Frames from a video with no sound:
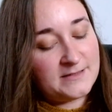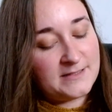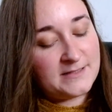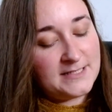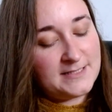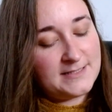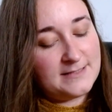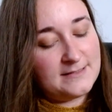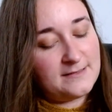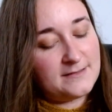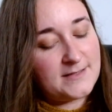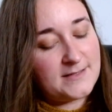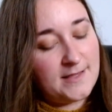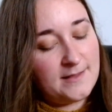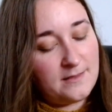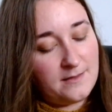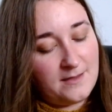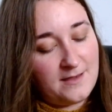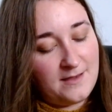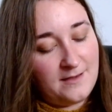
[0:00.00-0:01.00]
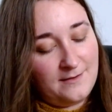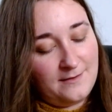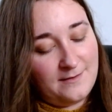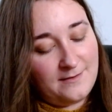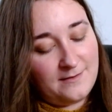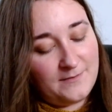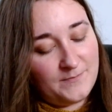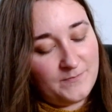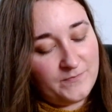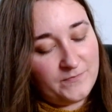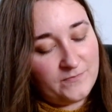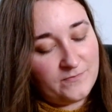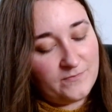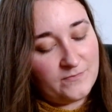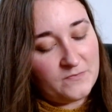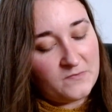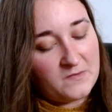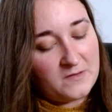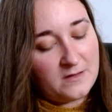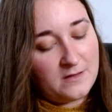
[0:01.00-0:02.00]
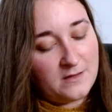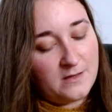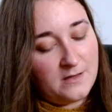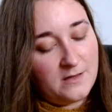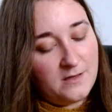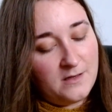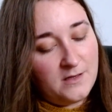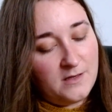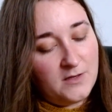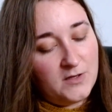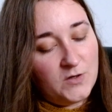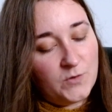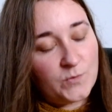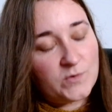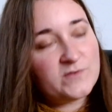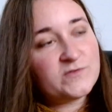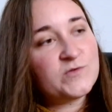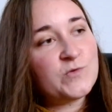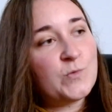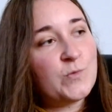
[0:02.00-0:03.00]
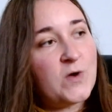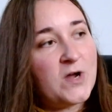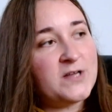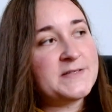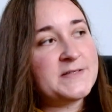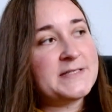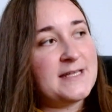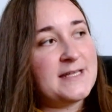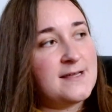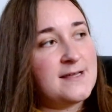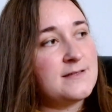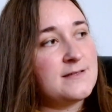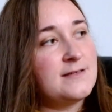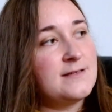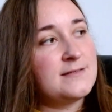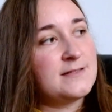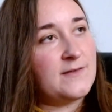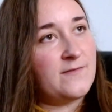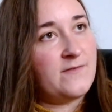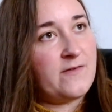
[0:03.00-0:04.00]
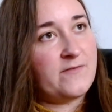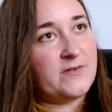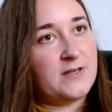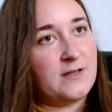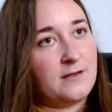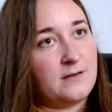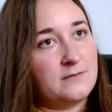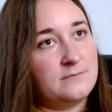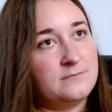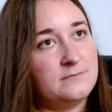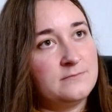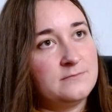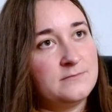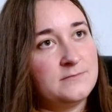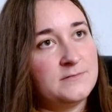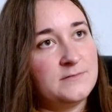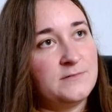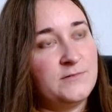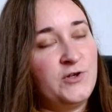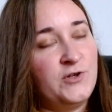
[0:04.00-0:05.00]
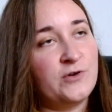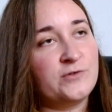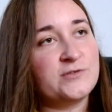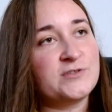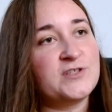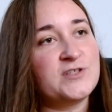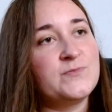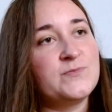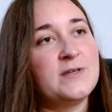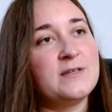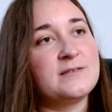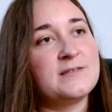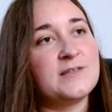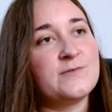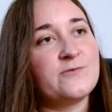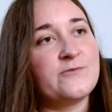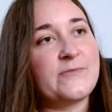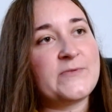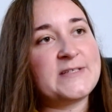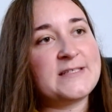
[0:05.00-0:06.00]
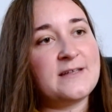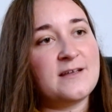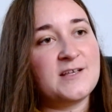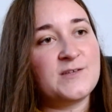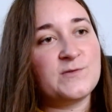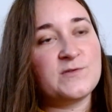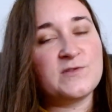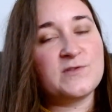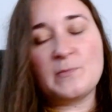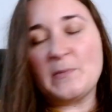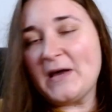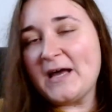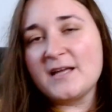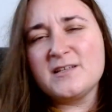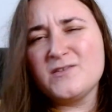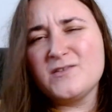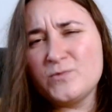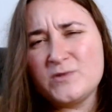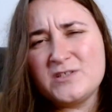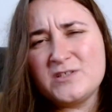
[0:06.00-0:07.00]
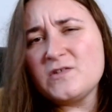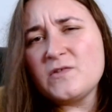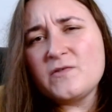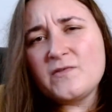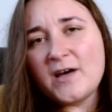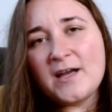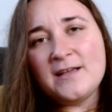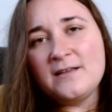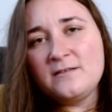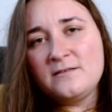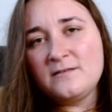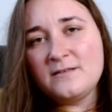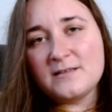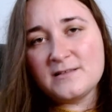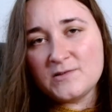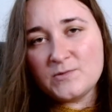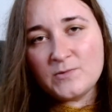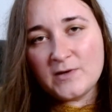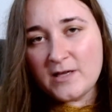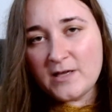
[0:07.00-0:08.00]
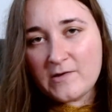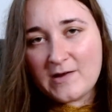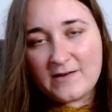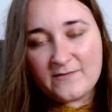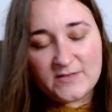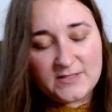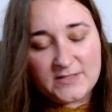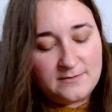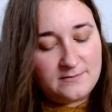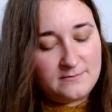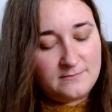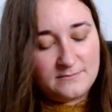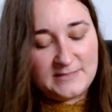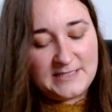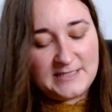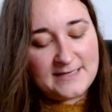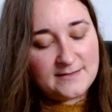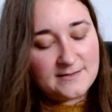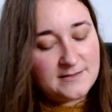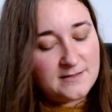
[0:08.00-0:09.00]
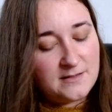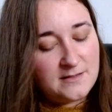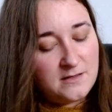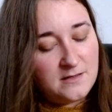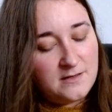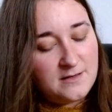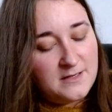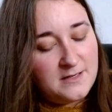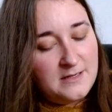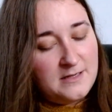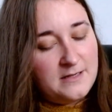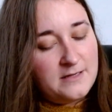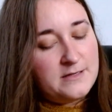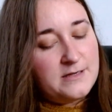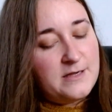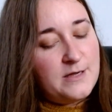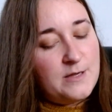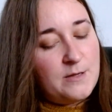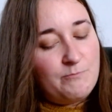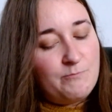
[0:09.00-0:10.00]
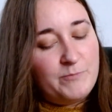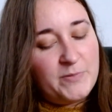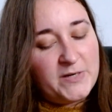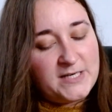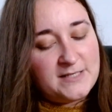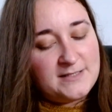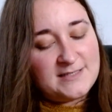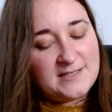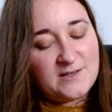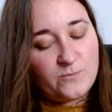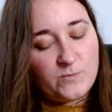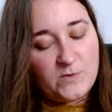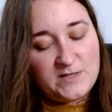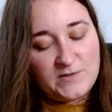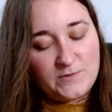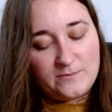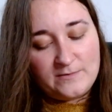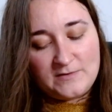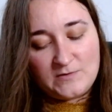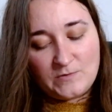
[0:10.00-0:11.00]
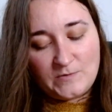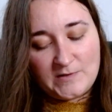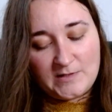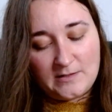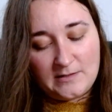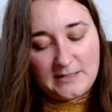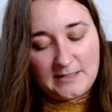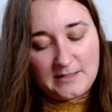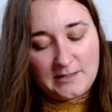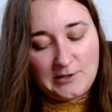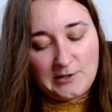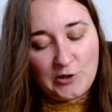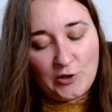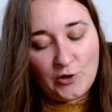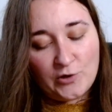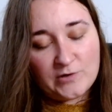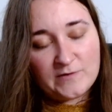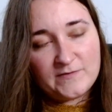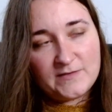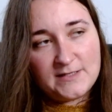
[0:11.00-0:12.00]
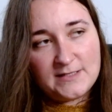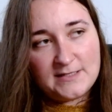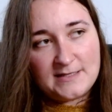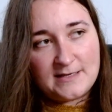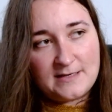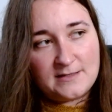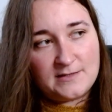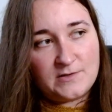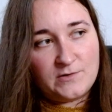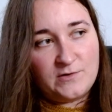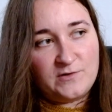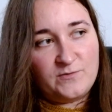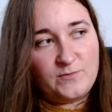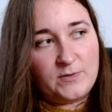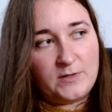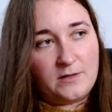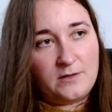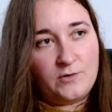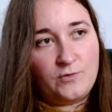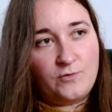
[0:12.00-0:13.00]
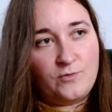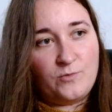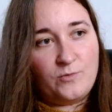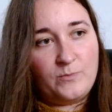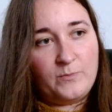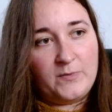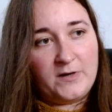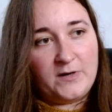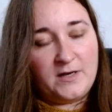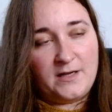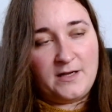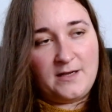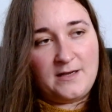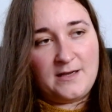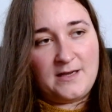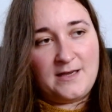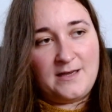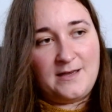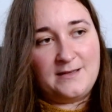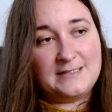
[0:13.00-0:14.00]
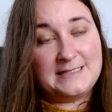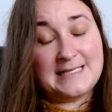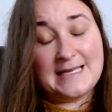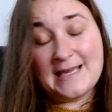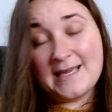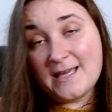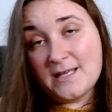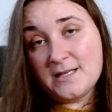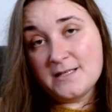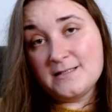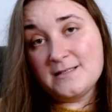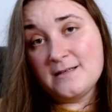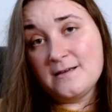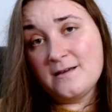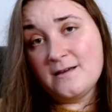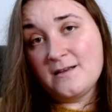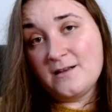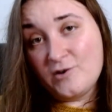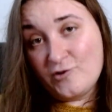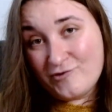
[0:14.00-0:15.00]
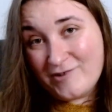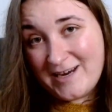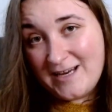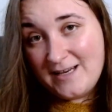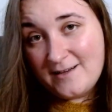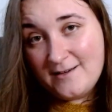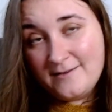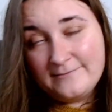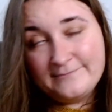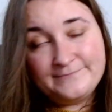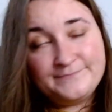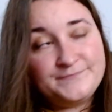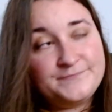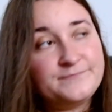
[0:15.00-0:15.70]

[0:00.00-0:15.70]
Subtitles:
this is, I think, one of the worst test knits I've ever done. Not just because there were mistakes with the pattern, which is fine, that's why you have a test knit, but in some ways it was also like a lot of these things could have been caught by a tech editor and a grader.